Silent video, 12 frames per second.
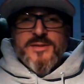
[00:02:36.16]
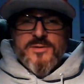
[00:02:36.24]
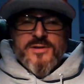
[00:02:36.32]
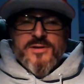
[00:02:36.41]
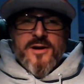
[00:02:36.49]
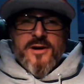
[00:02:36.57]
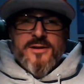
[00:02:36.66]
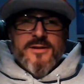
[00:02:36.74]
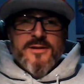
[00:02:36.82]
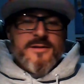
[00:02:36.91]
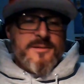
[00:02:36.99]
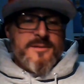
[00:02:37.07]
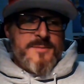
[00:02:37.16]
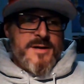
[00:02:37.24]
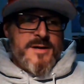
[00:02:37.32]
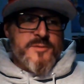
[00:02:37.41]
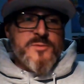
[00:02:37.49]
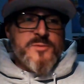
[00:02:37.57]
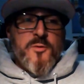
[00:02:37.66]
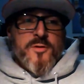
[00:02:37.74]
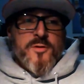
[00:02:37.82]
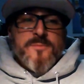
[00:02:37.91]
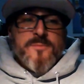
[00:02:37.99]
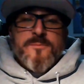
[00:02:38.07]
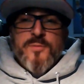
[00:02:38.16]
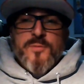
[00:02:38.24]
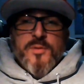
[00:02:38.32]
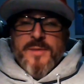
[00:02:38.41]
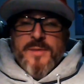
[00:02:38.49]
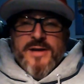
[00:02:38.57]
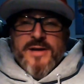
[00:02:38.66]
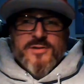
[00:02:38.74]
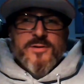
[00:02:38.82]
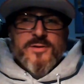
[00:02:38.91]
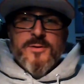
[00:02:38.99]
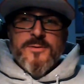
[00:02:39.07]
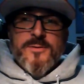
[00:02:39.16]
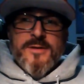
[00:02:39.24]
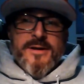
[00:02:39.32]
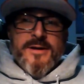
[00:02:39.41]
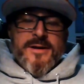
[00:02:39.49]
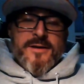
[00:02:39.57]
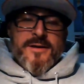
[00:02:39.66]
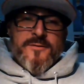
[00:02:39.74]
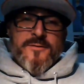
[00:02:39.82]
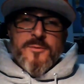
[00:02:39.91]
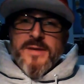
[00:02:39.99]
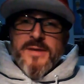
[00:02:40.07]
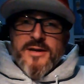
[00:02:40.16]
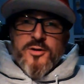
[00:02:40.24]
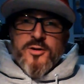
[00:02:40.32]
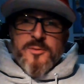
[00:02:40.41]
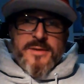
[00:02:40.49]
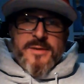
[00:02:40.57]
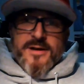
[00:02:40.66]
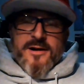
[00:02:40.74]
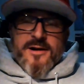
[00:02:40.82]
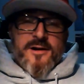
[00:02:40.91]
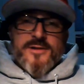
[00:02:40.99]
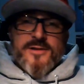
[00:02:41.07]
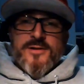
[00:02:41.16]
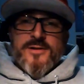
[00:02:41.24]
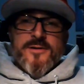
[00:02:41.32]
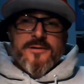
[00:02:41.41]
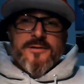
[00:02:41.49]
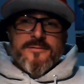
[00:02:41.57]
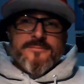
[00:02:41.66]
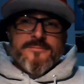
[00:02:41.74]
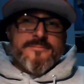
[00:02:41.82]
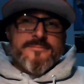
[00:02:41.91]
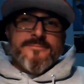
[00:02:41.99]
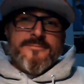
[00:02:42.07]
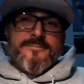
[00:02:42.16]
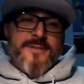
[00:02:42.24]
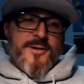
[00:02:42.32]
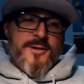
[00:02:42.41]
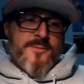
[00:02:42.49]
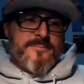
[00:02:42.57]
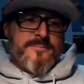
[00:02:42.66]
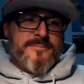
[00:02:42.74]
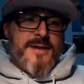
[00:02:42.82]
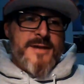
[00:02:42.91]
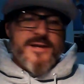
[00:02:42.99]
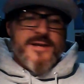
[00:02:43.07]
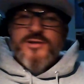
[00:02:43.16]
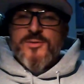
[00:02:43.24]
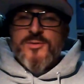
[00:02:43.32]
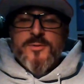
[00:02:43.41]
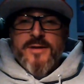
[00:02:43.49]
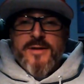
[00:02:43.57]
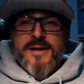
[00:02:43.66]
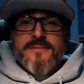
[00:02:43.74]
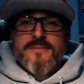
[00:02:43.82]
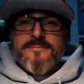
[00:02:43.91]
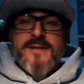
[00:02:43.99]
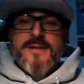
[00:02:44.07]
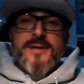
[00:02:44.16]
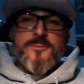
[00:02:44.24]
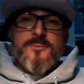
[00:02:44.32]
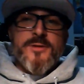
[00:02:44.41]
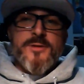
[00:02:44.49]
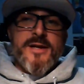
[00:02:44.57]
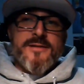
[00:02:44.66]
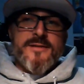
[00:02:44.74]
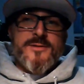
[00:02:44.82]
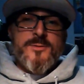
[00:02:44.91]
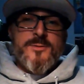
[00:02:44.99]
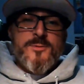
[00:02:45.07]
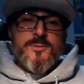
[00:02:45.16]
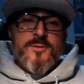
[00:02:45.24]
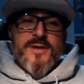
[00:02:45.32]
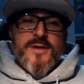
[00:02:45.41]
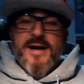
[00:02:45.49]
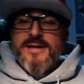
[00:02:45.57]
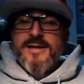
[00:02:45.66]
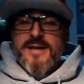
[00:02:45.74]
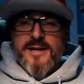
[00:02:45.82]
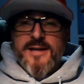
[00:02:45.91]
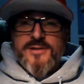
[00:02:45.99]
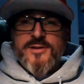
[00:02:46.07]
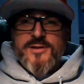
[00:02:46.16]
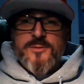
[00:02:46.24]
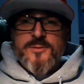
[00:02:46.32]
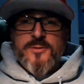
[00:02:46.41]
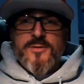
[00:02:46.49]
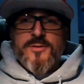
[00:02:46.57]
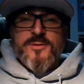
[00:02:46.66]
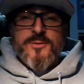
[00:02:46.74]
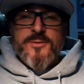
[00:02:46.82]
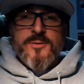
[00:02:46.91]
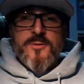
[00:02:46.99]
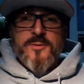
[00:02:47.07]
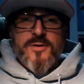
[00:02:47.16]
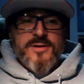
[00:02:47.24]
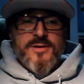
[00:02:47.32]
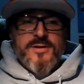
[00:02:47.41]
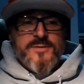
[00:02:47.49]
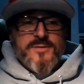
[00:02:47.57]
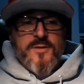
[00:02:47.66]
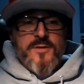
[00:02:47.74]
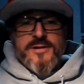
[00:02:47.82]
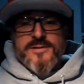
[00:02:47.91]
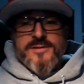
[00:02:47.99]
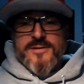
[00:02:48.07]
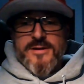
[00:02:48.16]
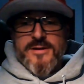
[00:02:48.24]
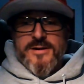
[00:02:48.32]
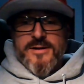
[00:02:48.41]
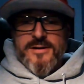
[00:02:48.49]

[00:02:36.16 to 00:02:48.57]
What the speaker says: that's what started it. I mean, I was born in Budapest, so for me, European cars are, I can just relate. I can relate to the ideology and what they're doing with it as far as